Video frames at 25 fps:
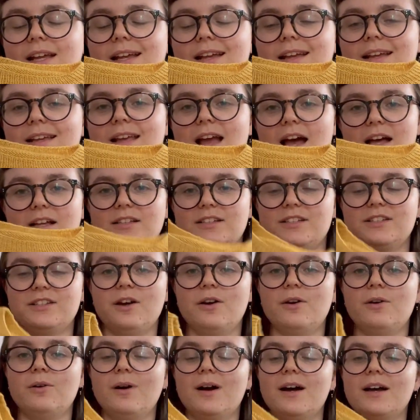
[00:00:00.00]
Yeah,
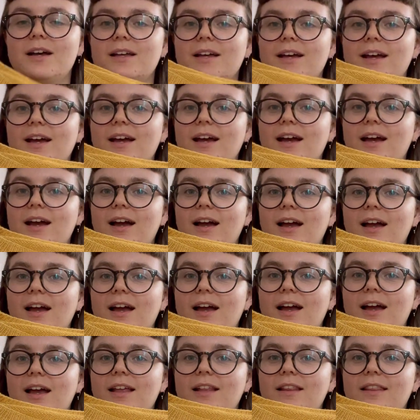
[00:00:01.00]
so
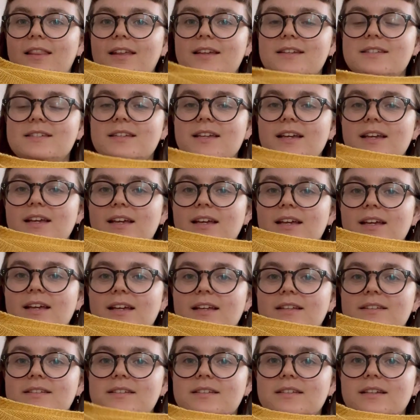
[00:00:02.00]
this
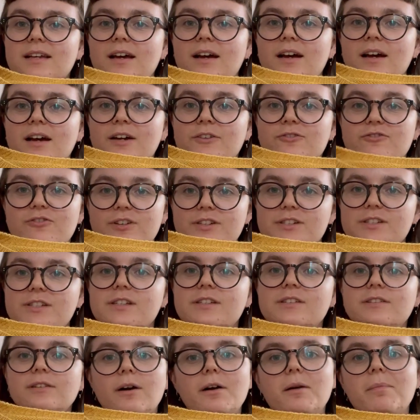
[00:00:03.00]
is her trusty
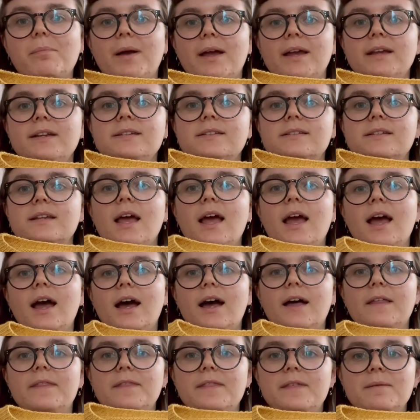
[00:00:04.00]
sock base,
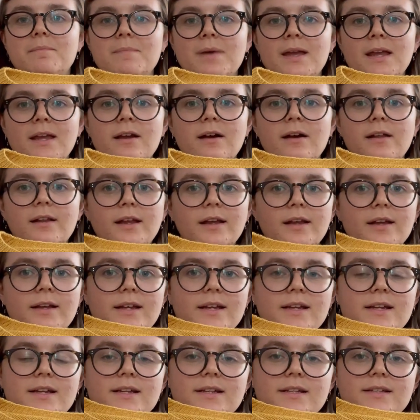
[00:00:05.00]
and the main colour
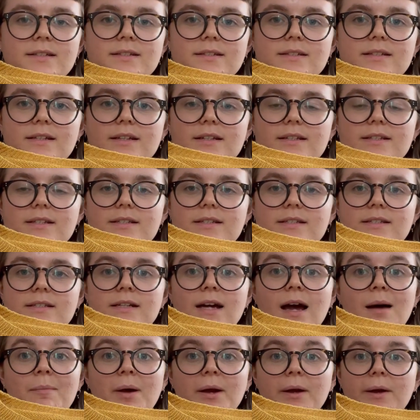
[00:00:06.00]
is
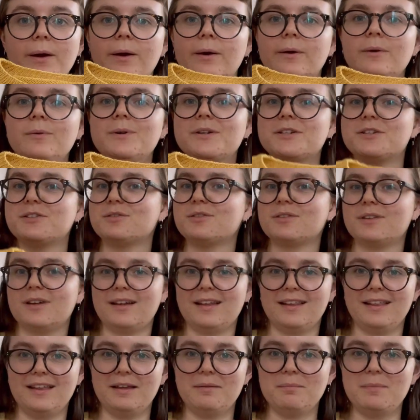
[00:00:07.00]
Tamago, which
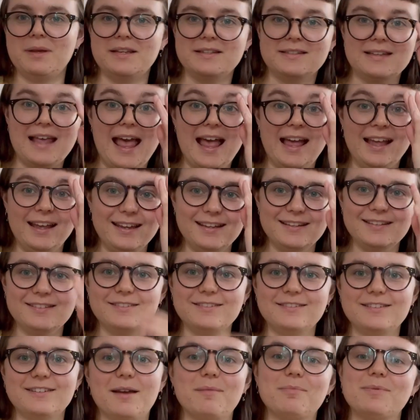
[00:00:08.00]
I think means egg in
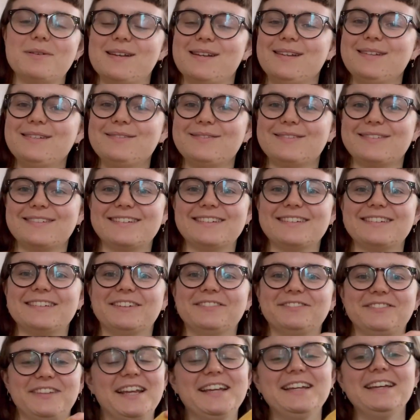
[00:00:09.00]
Japanese, which is
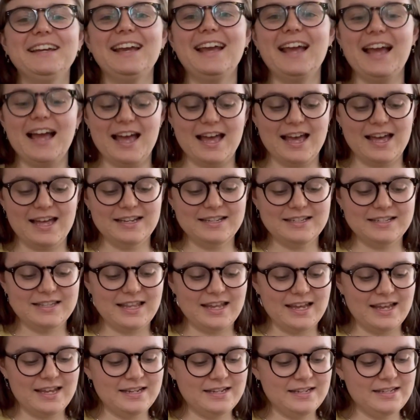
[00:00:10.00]
lovely. And
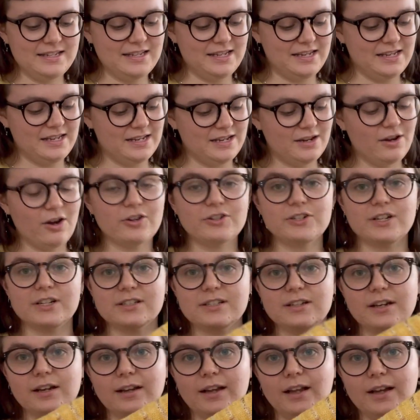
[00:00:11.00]
then the
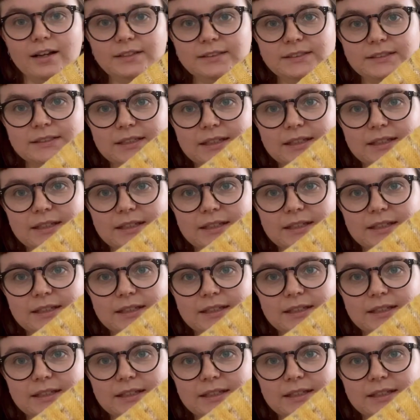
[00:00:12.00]
contrast colour